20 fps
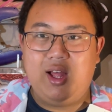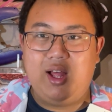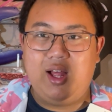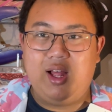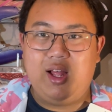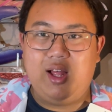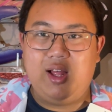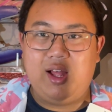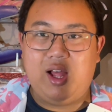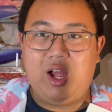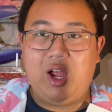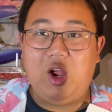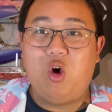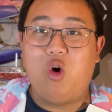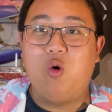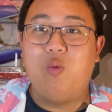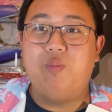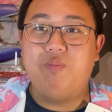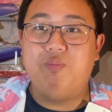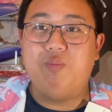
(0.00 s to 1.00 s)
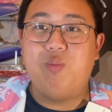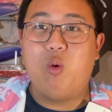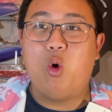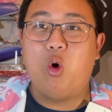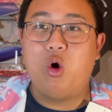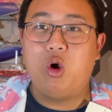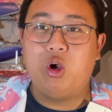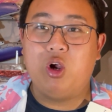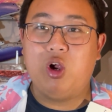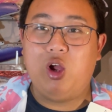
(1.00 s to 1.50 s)
I hope
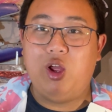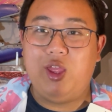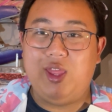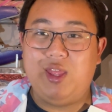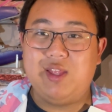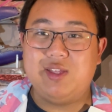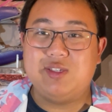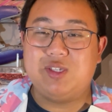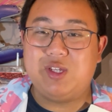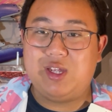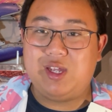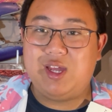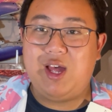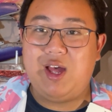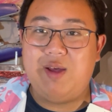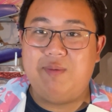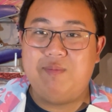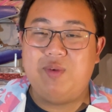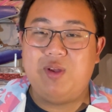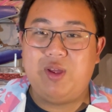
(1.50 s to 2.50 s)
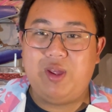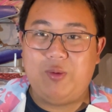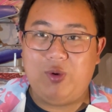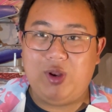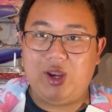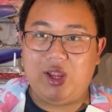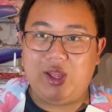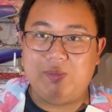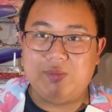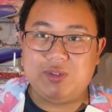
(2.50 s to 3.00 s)
more is to come
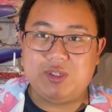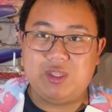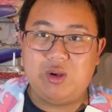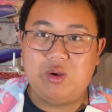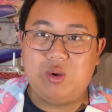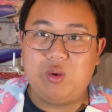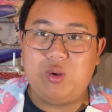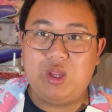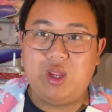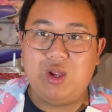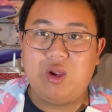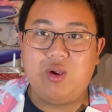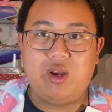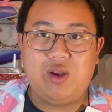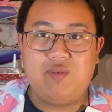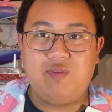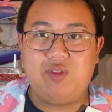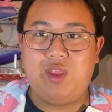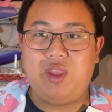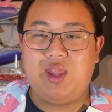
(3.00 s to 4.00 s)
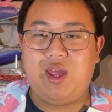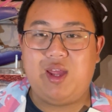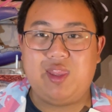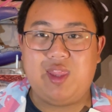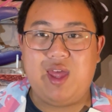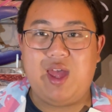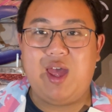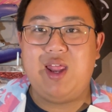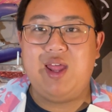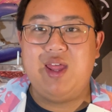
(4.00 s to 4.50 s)
when it comes to the new year and everything like
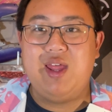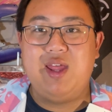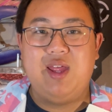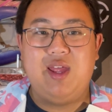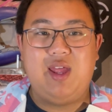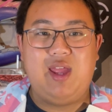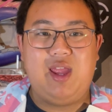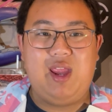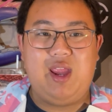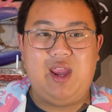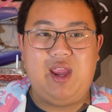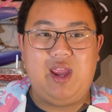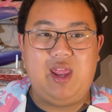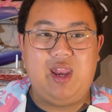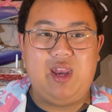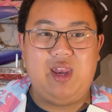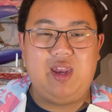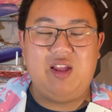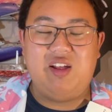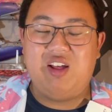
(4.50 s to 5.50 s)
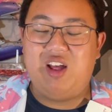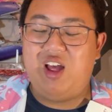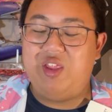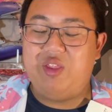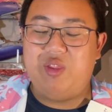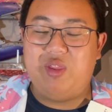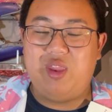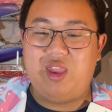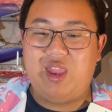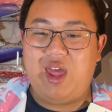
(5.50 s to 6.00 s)
that. And
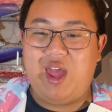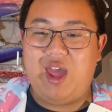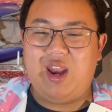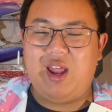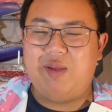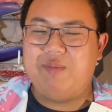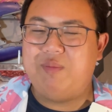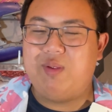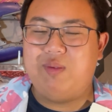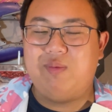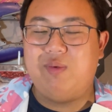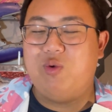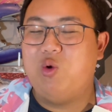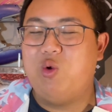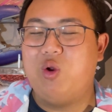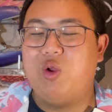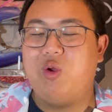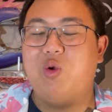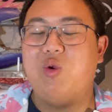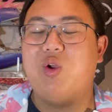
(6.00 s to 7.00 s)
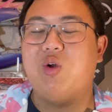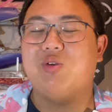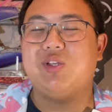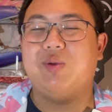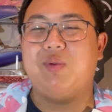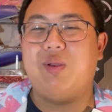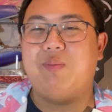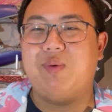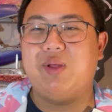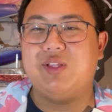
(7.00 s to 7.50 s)
other than that, I mean, who knows
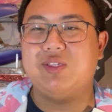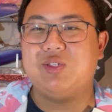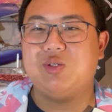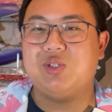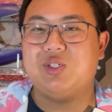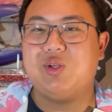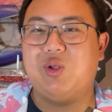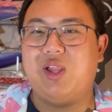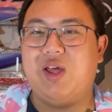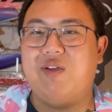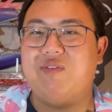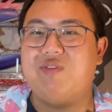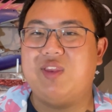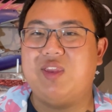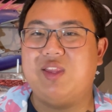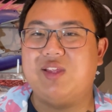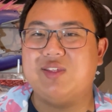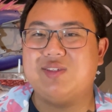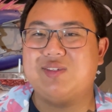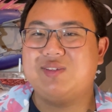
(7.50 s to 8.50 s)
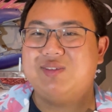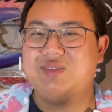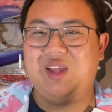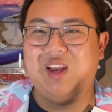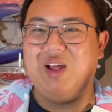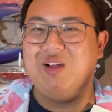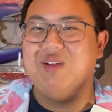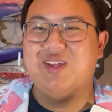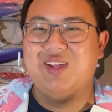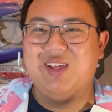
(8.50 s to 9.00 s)
how many months are still left in this,
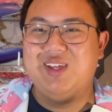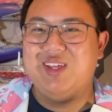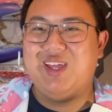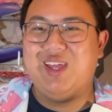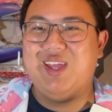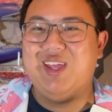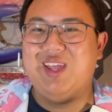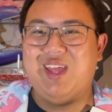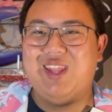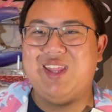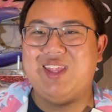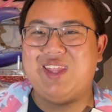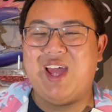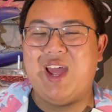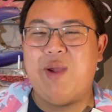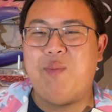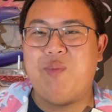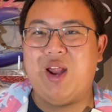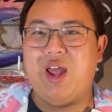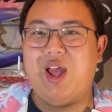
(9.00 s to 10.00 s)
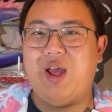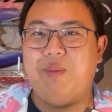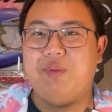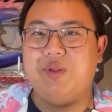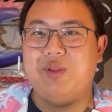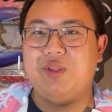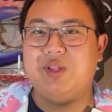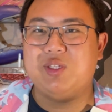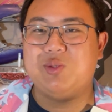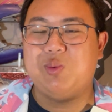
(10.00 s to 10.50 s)
in the time when I
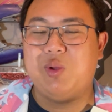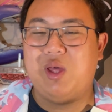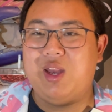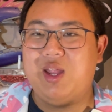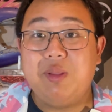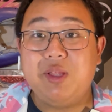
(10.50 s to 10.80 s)
upload this one.